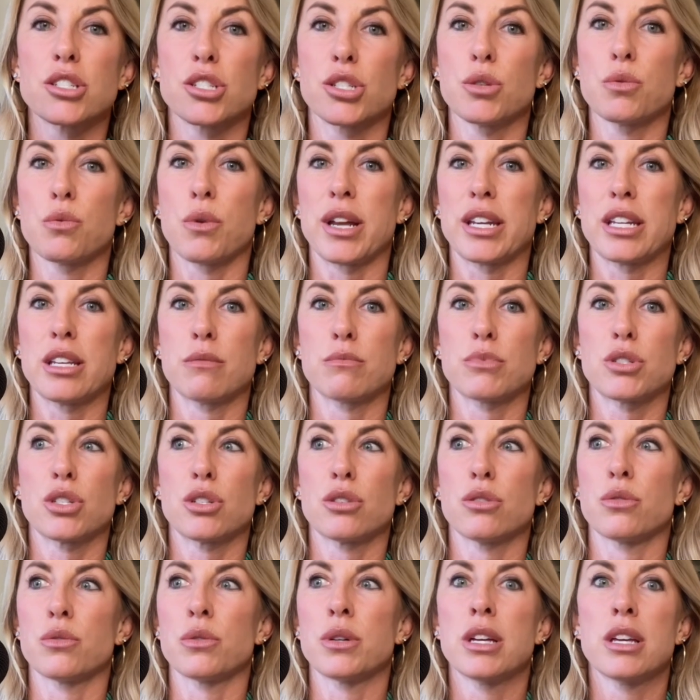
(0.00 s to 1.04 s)
Do you want him
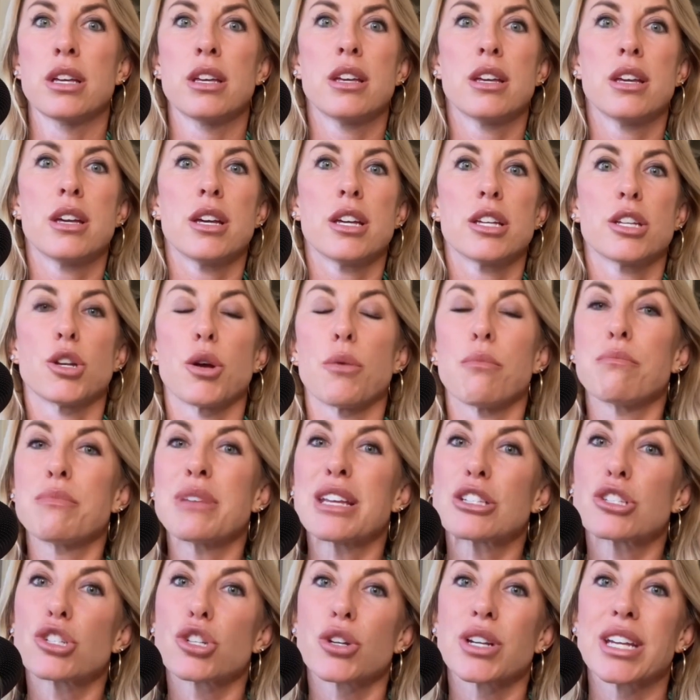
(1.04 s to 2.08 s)
to,
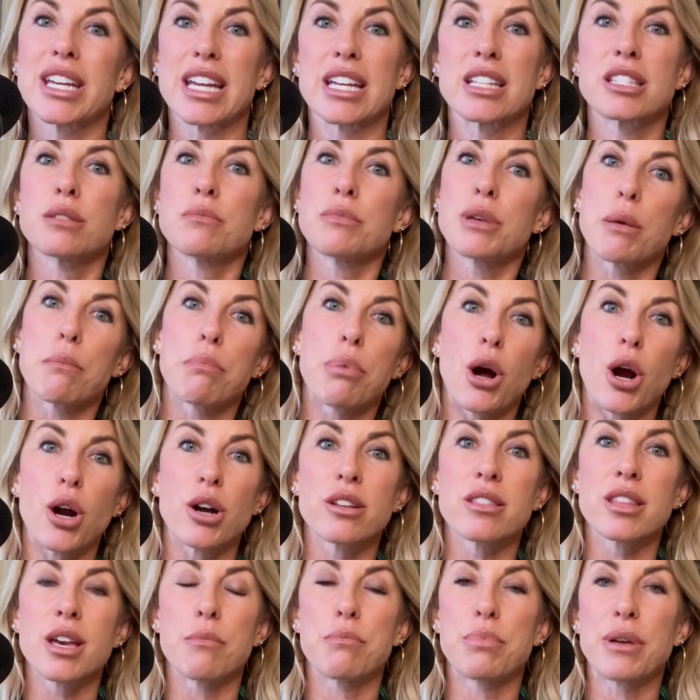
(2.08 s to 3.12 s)
meet your kids and be a
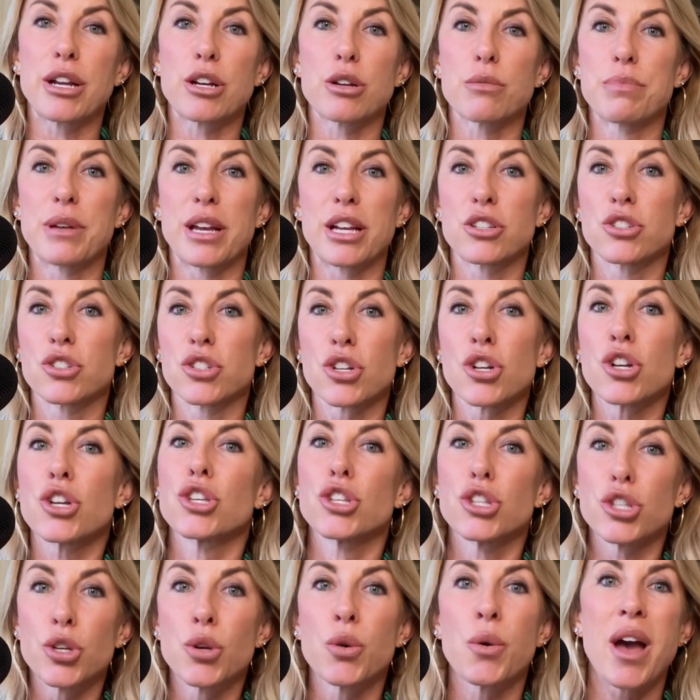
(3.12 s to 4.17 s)
part of that bigger picture?
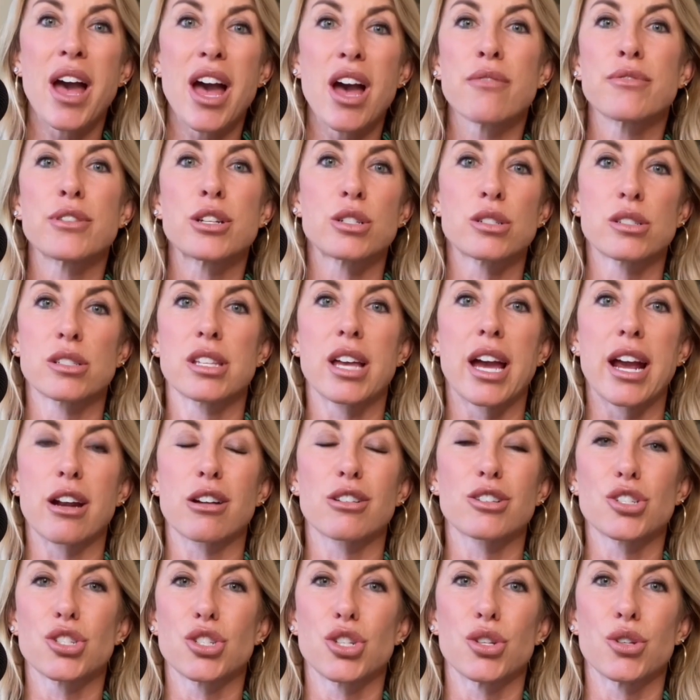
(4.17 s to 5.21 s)
You have your
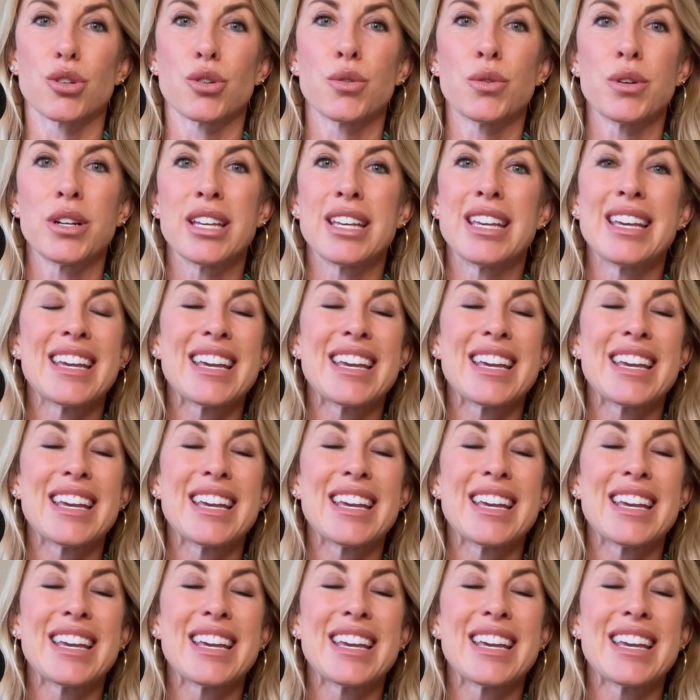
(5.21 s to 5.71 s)
desires too.